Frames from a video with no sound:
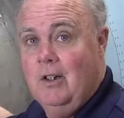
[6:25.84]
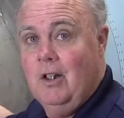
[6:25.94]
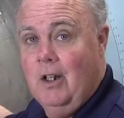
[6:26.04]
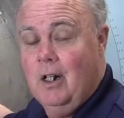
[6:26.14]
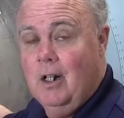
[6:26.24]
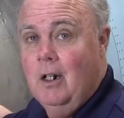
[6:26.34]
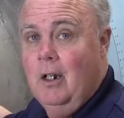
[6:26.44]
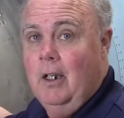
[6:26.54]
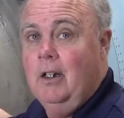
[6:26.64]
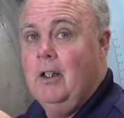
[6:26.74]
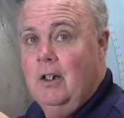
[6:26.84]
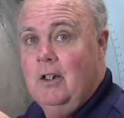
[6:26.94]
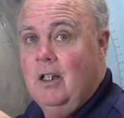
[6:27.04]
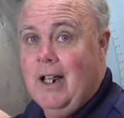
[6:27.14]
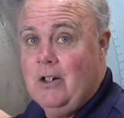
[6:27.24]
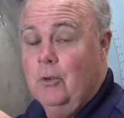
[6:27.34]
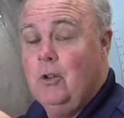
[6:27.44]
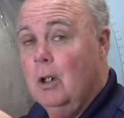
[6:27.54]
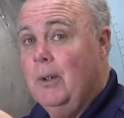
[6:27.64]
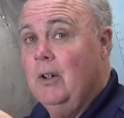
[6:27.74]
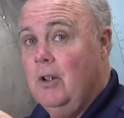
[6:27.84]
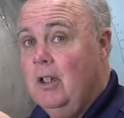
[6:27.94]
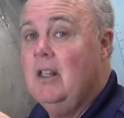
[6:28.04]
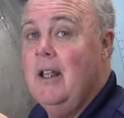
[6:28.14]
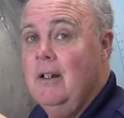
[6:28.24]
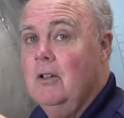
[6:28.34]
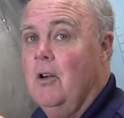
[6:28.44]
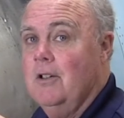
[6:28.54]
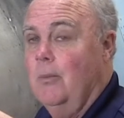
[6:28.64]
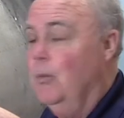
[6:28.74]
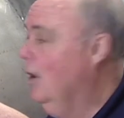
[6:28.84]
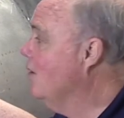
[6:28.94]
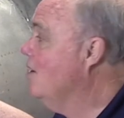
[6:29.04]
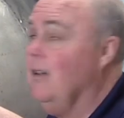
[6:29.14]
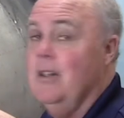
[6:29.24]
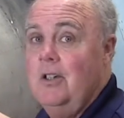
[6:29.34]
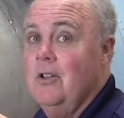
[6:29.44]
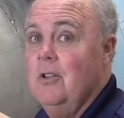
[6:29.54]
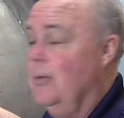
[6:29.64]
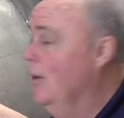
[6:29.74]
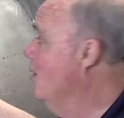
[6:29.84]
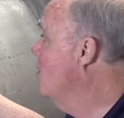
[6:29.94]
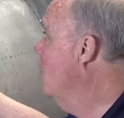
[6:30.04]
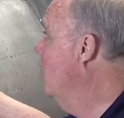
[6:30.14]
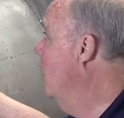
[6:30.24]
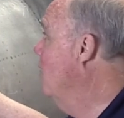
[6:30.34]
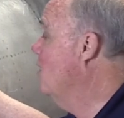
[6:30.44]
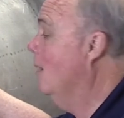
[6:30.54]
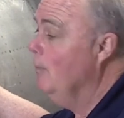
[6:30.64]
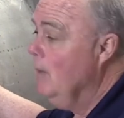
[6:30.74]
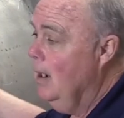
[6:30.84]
into there and got into the actual turbine, could then cause some real serious issues when you start the engine up.